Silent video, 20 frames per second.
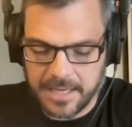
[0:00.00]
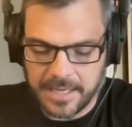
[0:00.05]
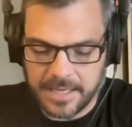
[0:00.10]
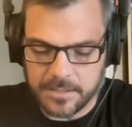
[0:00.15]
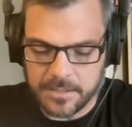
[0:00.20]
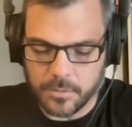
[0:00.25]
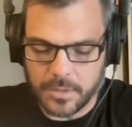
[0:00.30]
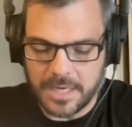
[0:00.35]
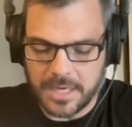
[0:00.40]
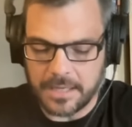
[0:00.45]

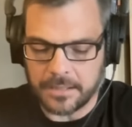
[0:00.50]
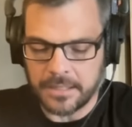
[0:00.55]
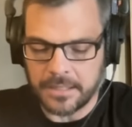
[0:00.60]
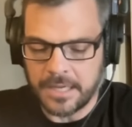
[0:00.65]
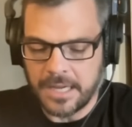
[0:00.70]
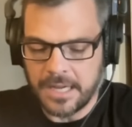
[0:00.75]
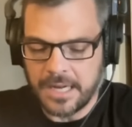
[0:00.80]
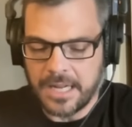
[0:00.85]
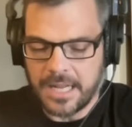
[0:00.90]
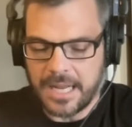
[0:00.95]
as well,
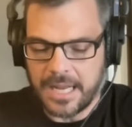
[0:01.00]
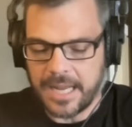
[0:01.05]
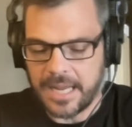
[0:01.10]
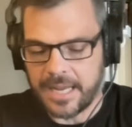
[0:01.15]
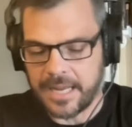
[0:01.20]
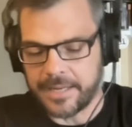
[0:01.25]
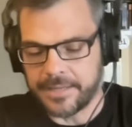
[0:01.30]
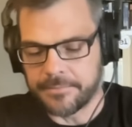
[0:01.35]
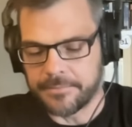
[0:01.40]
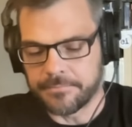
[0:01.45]

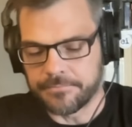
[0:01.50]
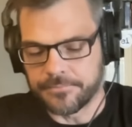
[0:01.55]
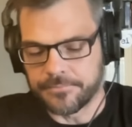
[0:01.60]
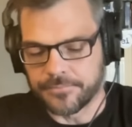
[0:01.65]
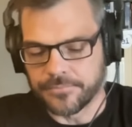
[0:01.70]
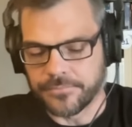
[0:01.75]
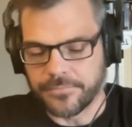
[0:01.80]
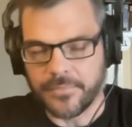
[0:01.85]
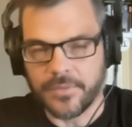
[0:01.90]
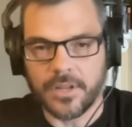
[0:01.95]
and
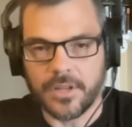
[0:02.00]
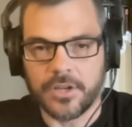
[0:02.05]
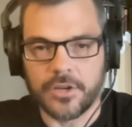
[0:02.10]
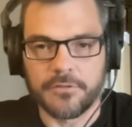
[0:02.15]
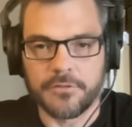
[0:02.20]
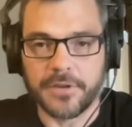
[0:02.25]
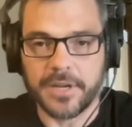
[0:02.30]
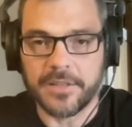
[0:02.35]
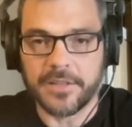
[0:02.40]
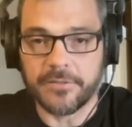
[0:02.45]
your
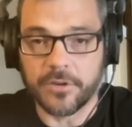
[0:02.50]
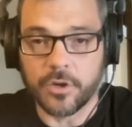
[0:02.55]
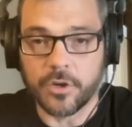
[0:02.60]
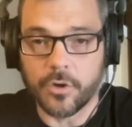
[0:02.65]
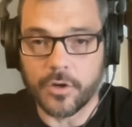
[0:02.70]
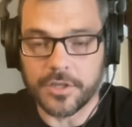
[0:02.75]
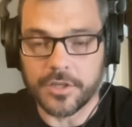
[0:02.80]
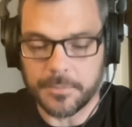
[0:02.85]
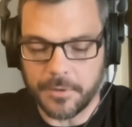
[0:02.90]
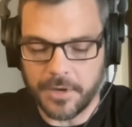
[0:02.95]
faithful
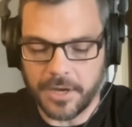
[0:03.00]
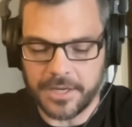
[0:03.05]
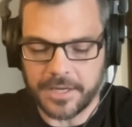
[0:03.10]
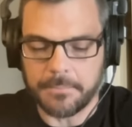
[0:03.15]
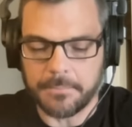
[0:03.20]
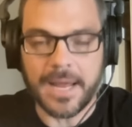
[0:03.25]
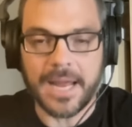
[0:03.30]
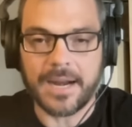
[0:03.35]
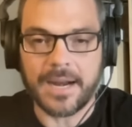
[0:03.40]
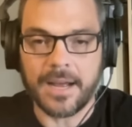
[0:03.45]
correspondent
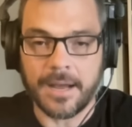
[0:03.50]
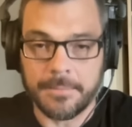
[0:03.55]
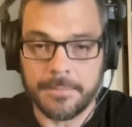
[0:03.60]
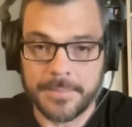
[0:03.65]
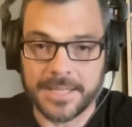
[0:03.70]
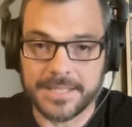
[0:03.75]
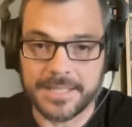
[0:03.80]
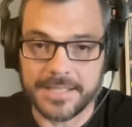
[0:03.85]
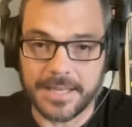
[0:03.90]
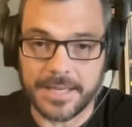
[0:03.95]
met
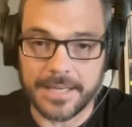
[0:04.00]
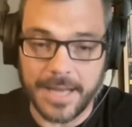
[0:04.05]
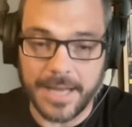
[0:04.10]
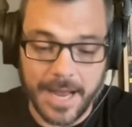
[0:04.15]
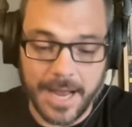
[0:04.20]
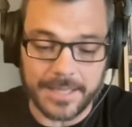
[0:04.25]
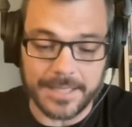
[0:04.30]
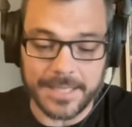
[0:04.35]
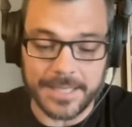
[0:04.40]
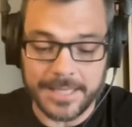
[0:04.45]
Ahmed
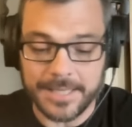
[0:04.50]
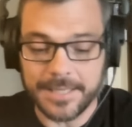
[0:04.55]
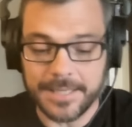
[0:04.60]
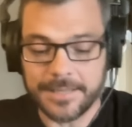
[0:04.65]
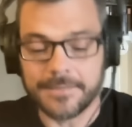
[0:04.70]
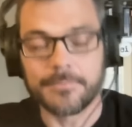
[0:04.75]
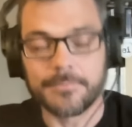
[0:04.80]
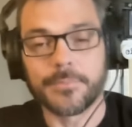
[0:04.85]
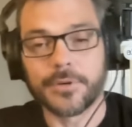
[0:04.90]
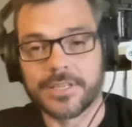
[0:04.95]
Sadat in
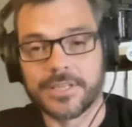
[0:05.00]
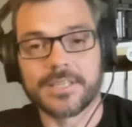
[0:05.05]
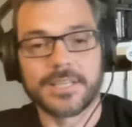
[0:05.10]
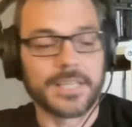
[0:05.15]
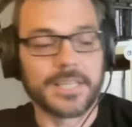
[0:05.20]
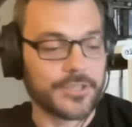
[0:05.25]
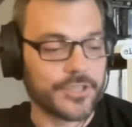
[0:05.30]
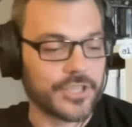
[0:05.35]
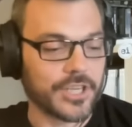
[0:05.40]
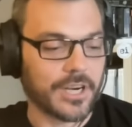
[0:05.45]
prison
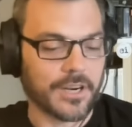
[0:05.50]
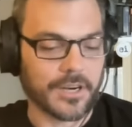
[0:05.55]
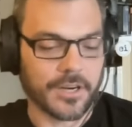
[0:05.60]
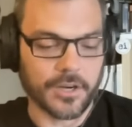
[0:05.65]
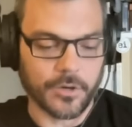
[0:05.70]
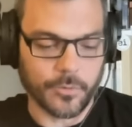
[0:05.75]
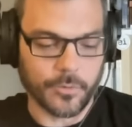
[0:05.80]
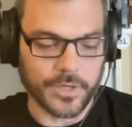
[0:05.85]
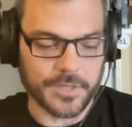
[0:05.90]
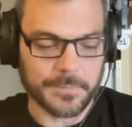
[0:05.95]
in
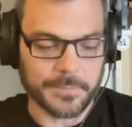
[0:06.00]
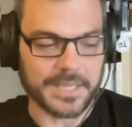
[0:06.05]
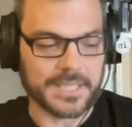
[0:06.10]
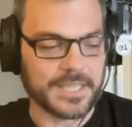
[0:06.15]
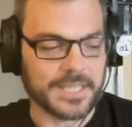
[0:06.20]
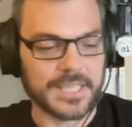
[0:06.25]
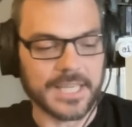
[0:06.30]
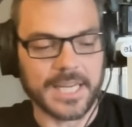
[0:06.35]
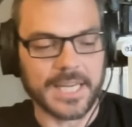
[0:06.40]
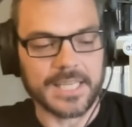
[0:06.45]
Jericho. We spent a
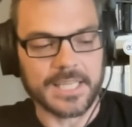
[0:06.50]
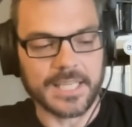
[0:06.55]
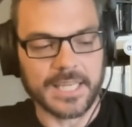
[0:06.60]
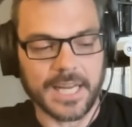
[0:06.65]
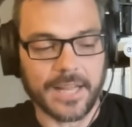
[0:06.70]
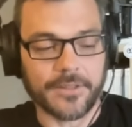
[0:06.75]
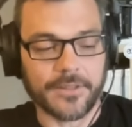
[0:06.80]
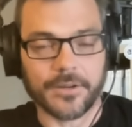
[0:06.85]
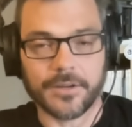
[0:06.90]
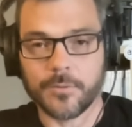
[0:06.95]
day
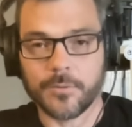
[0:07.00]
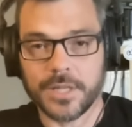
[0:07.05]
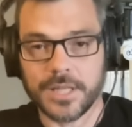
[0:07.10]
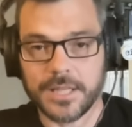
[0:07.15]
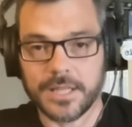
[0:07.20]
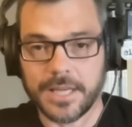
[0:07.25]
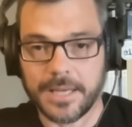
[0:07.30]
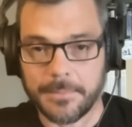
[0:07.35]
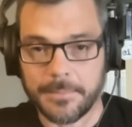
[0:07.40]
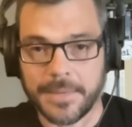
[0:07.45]
together with
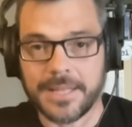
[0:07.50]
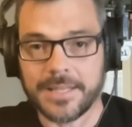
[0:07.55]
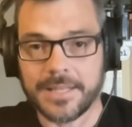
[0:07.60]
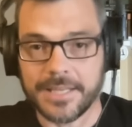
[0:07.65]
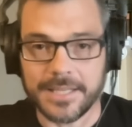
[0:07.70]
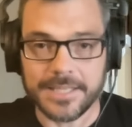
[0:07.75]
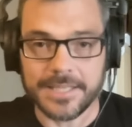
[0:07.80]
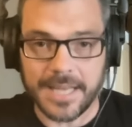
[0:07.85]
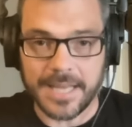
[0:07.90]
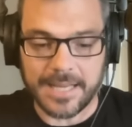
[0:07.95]
him and the
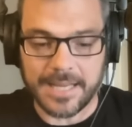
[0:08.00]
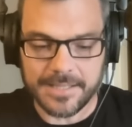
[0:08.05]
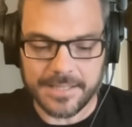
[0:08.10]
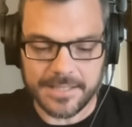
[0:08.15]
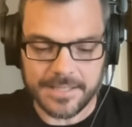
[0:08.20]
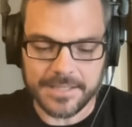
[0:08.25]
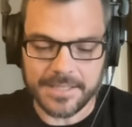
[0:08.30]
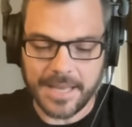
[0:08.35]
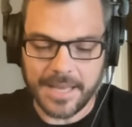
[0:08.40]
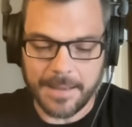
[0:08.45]

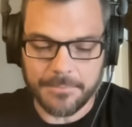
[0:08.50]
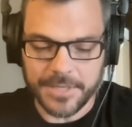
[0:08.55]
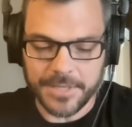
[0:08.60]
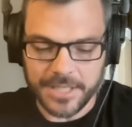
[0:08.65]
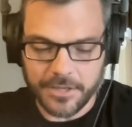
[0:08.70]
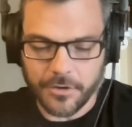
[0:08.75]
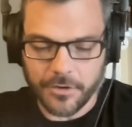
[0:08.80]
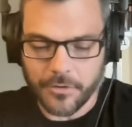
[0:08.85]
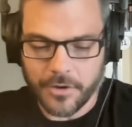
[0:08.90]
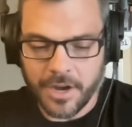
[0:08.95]
assassins, Hamdi
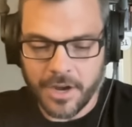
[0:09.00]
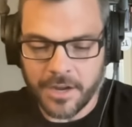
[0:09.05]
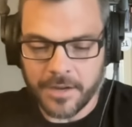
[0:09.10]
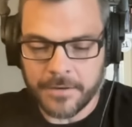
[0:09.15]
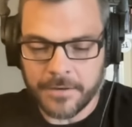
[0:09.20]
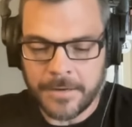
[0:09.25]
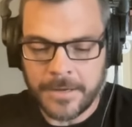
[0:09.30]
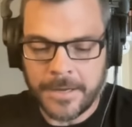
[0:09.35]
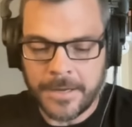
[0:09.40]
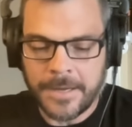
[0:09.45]
Quran,
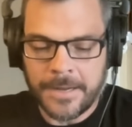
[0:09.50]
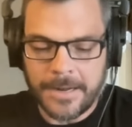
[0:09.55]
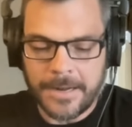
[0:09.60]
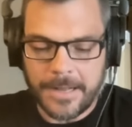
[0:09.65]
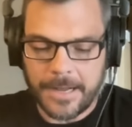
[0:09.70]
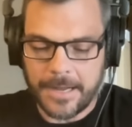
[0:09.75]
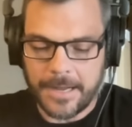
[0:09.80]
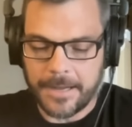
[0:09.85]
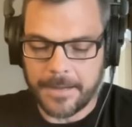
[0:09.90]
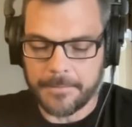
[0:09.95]

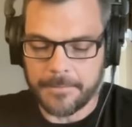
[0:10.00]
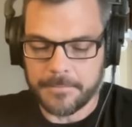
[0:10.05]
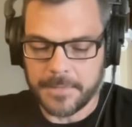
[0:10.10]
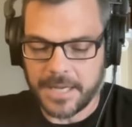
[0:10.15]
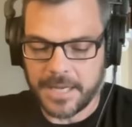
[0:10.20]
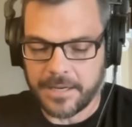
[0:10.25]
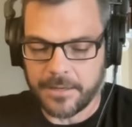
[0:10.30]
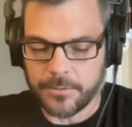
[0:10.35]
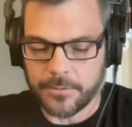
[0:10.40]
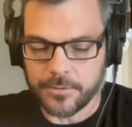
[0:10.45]

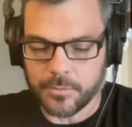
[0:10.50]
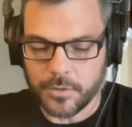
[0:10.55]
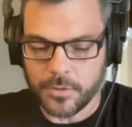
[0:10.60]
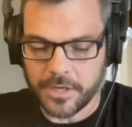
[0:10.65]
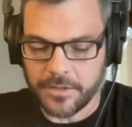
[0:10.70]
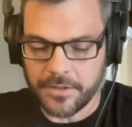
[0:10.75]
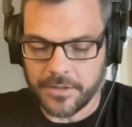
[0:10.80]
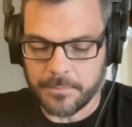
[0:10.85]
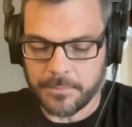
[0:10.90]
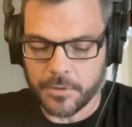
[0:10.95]
and it was one
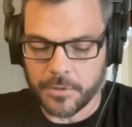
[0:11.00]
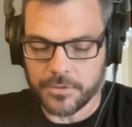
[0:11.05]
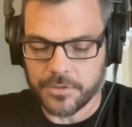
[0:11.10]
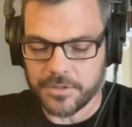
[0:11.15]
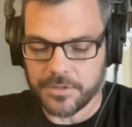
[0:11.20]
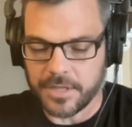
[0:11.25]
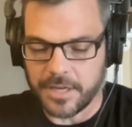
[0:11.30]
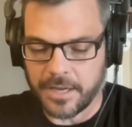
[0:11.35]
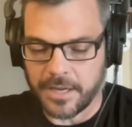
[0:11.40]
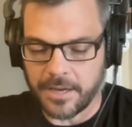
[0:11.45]
of the
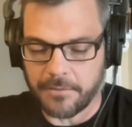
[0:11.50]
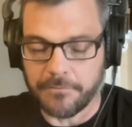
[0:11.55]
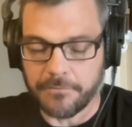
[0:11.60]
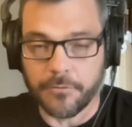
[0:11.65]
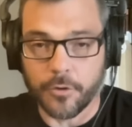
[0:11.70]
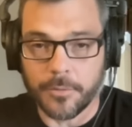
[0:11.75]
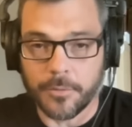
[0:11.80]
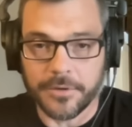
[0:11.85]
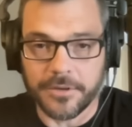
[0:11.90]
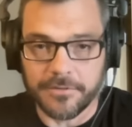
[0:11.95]
most
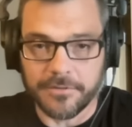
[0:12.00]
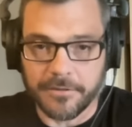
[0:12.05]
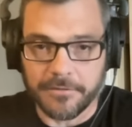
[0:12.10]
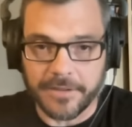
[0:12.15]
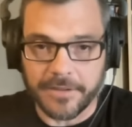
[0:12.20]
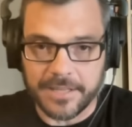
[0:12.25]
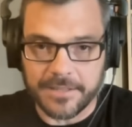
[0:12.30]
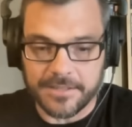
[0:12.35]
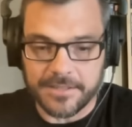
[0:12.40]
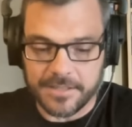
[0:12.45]
formative
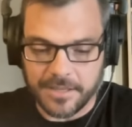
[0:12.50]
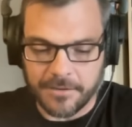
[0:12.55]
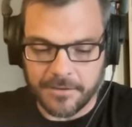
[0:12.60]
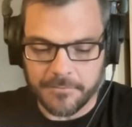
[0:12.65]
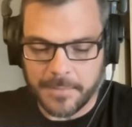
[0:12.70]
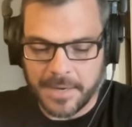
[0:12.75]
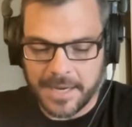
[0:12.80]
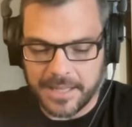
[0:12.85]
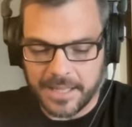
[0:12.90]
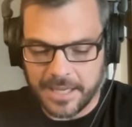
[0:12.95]
events of
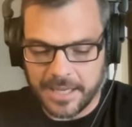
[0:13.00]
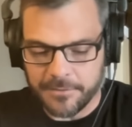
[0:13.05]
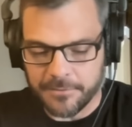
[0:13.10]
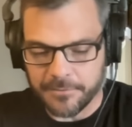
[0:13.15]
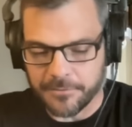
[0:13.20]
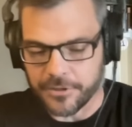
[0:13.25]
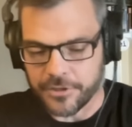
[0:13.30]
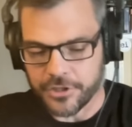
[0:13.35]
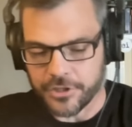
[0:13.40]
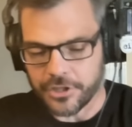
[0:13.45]
my life
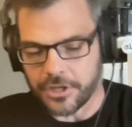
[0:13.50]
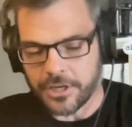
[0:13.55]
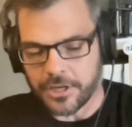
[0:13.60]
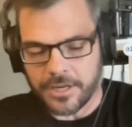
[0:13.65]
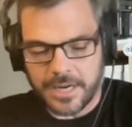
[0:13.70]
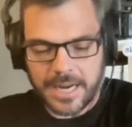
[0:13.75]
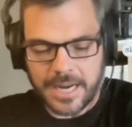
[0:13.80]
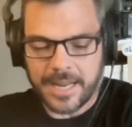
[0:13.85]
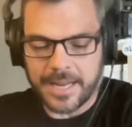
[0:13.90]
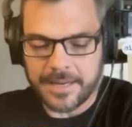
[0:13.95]
for sure.
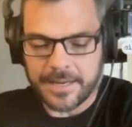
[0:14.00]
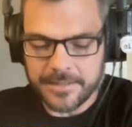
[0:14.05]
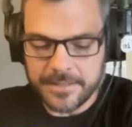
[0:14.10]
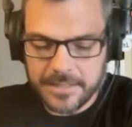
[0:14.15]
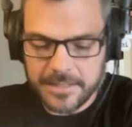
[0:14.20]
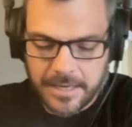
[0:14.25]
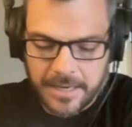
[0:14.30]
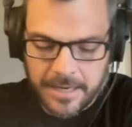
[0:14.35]
And